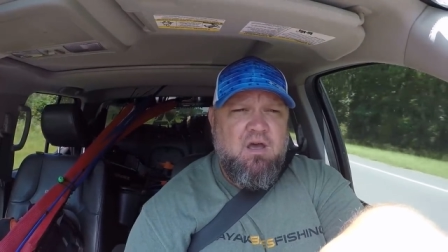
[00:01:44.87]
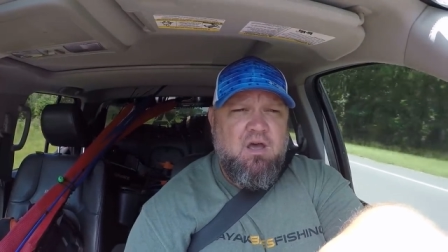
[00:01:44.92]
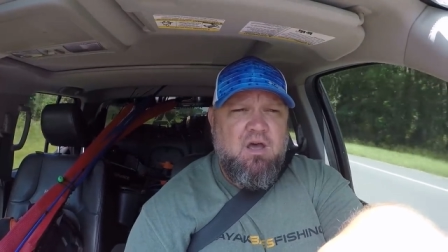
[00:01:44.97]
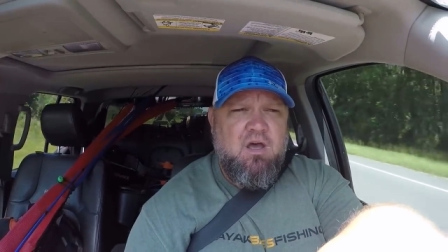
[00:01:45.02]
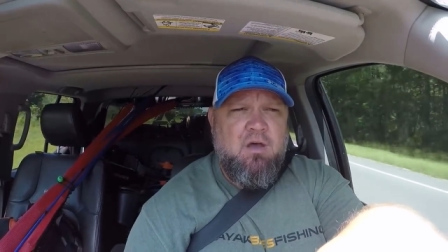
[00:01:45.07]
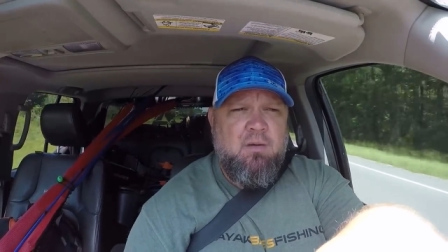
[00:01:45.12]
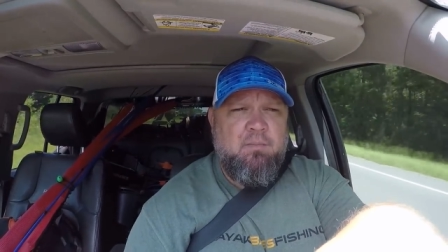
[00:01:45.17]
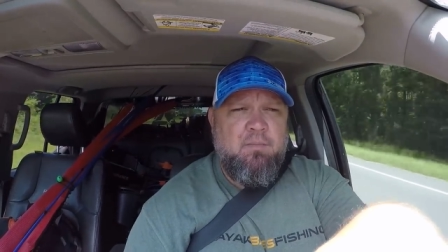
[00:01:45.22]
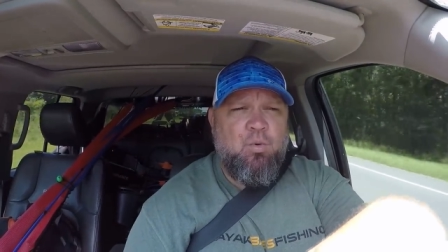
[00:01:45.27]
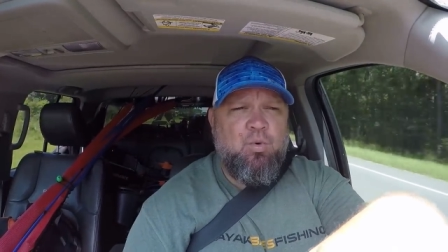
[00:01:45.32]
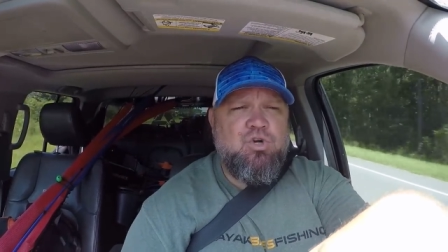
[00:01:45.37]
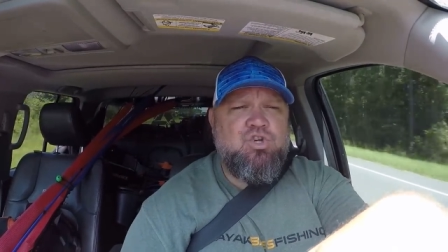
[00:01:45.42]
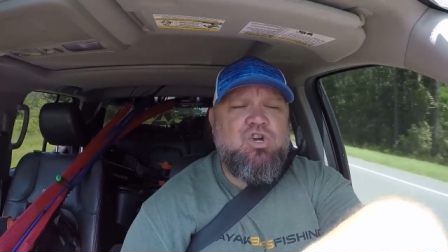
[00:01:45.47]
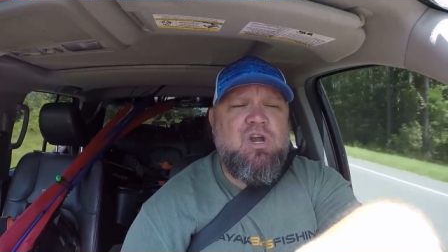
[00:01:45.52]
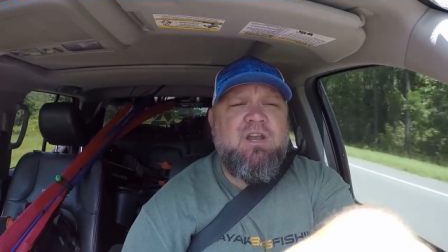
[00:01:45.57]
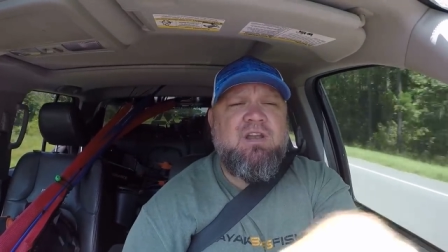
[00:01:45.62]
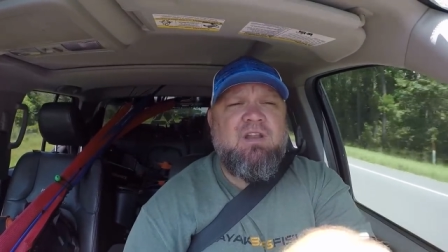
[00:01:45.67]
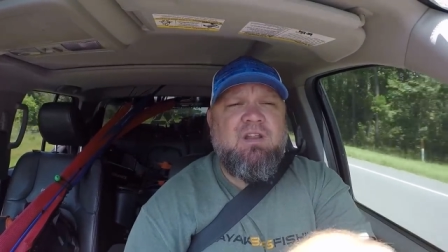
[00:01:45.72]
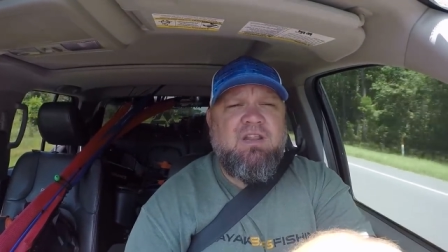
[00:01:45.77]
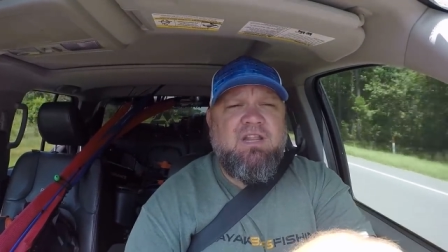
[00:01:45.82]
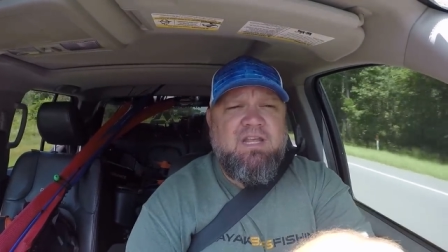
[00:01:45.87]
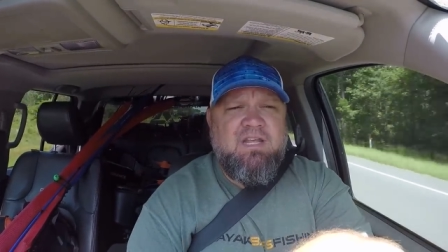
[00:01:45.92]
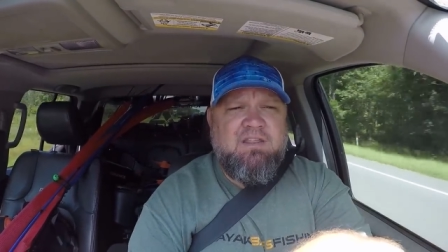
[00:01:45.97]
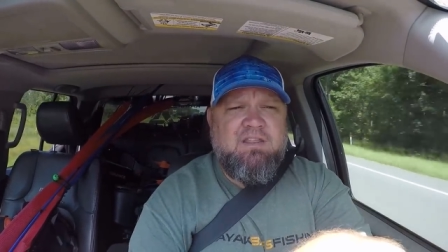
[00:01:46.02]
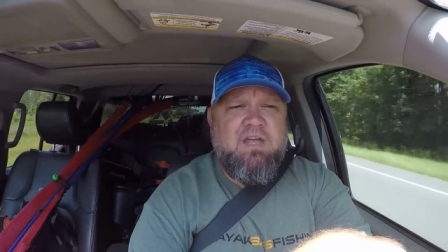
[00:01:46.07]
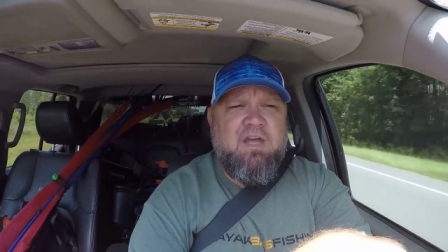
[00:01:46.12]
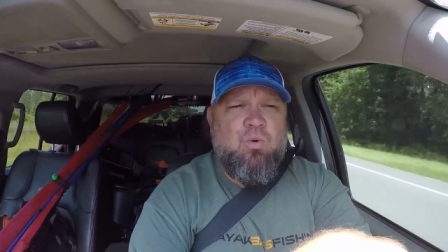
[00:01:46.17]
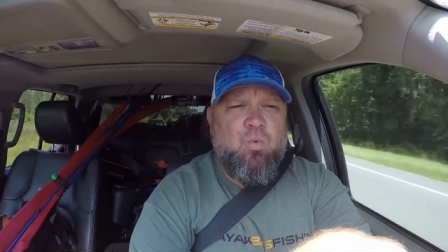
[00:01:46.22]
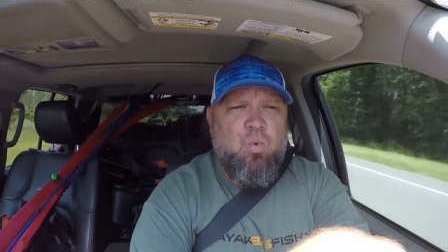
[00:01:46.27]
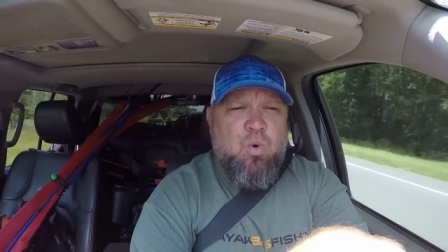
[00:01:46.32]
Um, but we're trying to
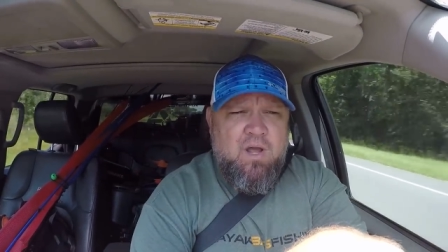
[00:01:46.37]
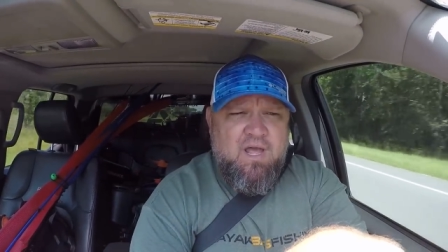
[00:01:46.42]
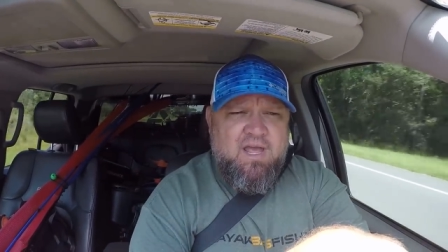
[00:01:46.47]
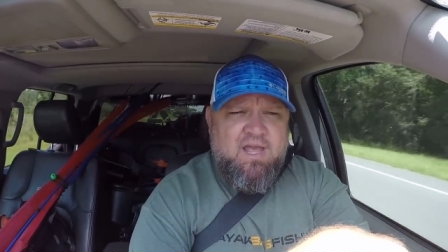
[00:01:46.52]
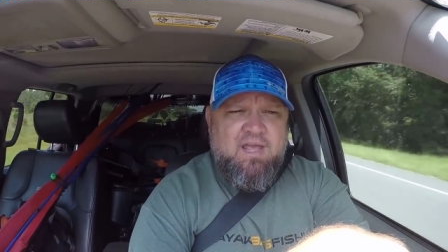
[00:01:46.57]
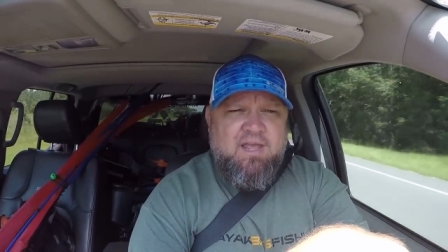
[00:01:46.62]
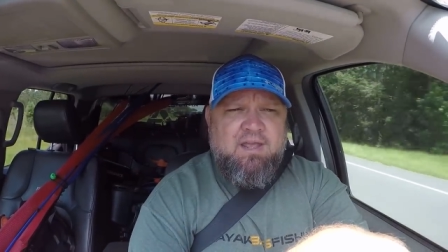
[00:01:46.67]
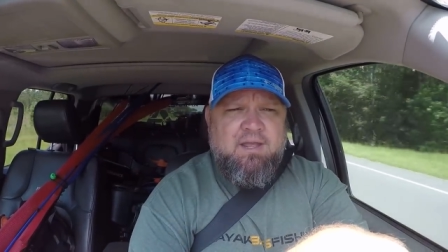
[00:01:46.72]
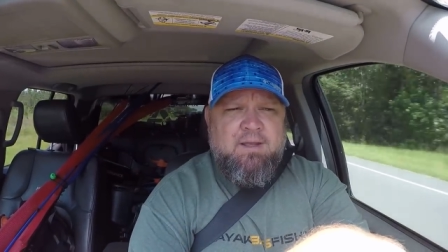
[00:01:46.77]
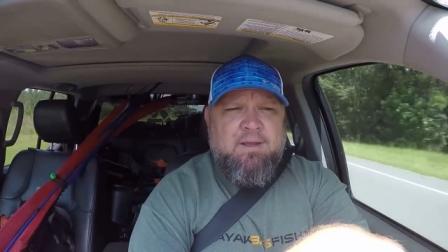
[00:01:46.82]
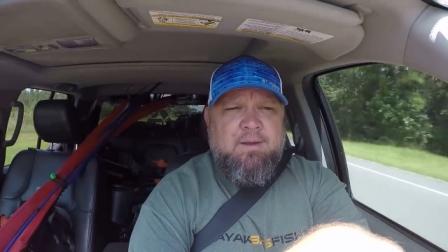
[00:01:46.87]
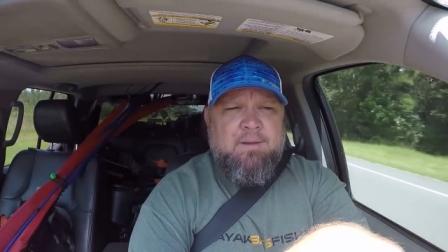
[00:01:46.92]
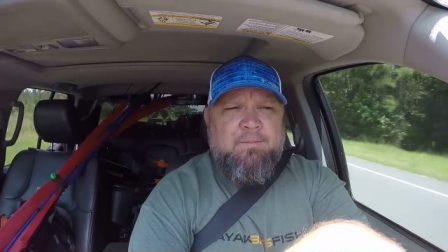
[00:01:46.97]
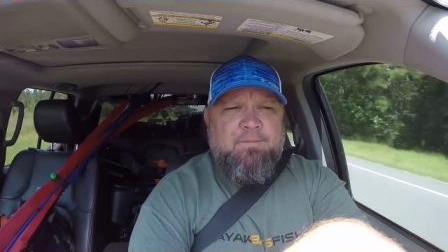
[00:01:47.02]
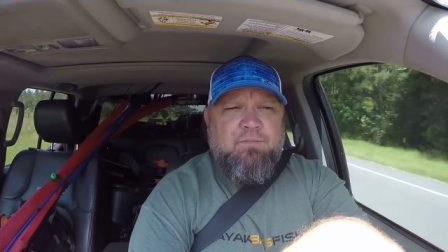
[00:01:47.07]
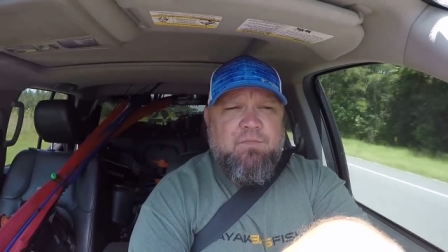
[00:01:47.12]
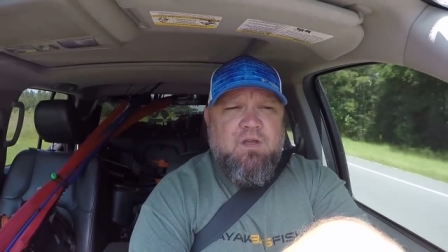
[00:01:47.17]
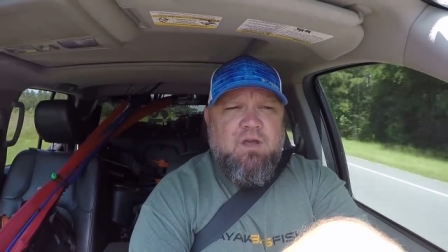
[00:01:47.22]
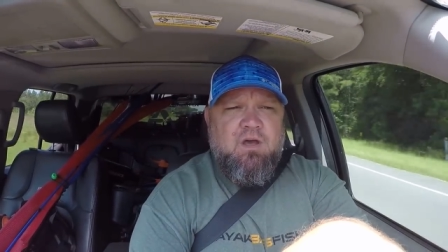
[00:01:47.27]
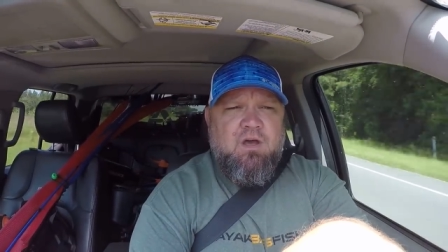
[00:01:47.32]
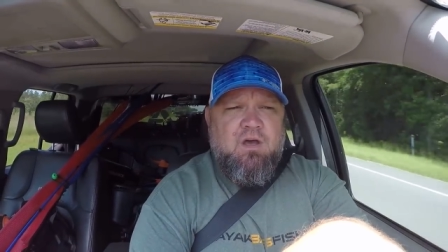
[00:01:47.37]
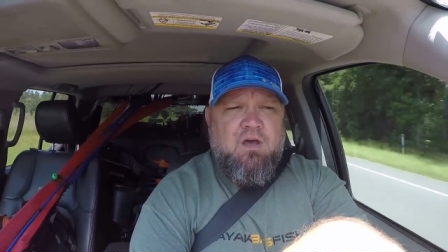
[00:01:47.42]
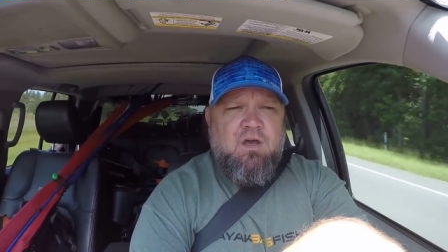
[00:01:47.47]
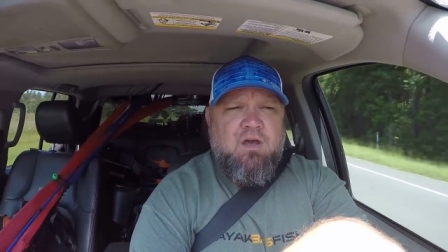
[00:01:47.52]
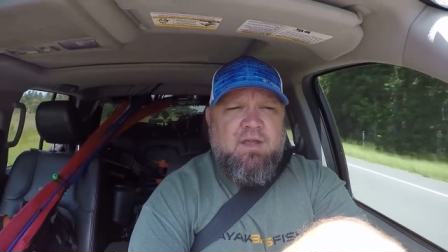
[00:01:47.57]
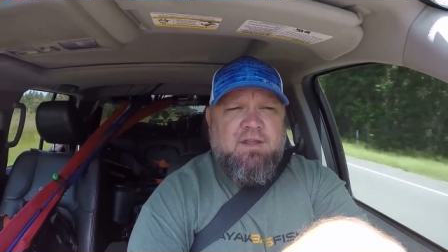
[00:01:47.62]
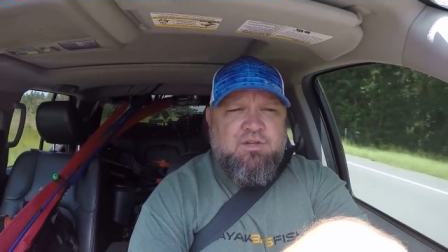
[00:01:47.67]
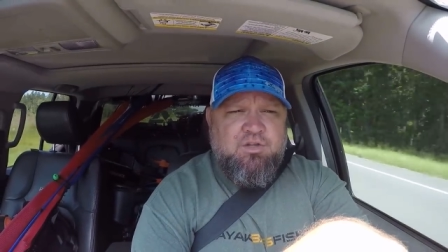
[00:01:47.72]
lead that way uh,